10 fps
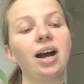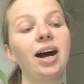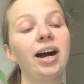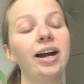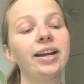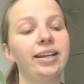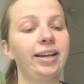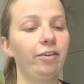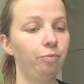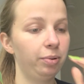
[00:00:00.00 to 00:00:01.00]
I
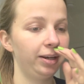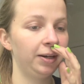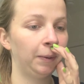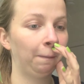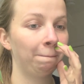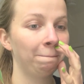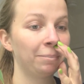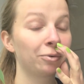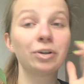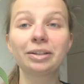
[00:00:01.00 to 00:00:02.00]
have been
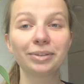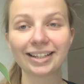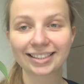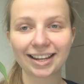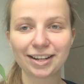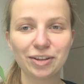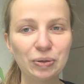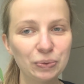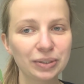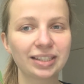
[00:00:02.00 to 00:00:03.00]
really exciting
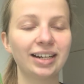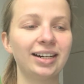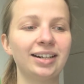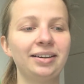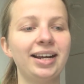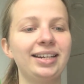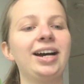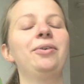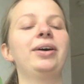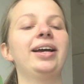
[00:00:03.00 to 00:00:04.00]
news. I
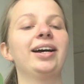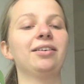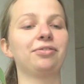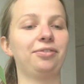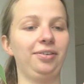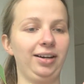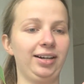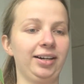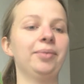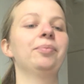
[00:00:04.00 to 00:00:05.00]
now have
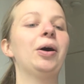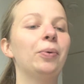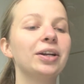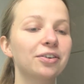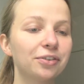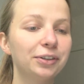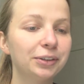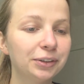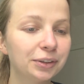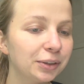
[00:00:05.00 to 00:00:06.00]
a
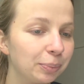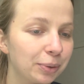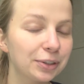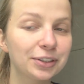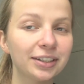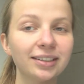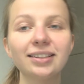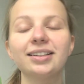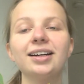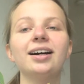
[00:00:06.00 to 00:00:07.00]
wonderful person,
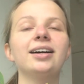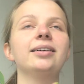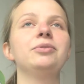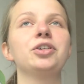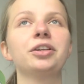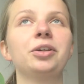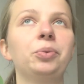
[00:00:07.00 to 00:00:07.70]
Jillian,